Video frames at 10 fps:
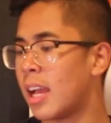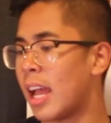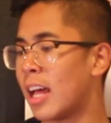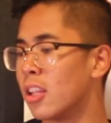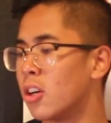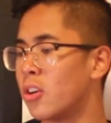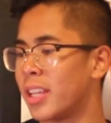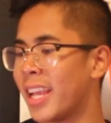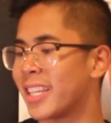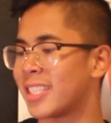Hello,
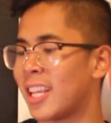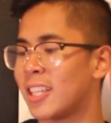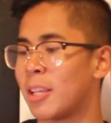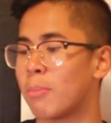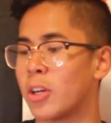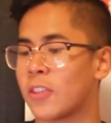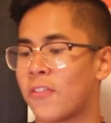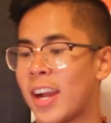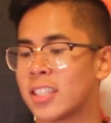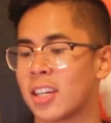yes, TNT BOYS
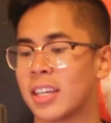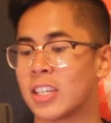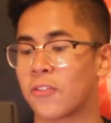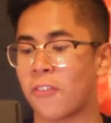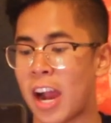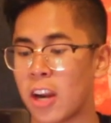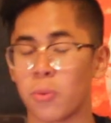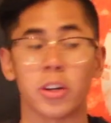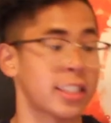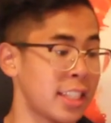fight song is fireworks.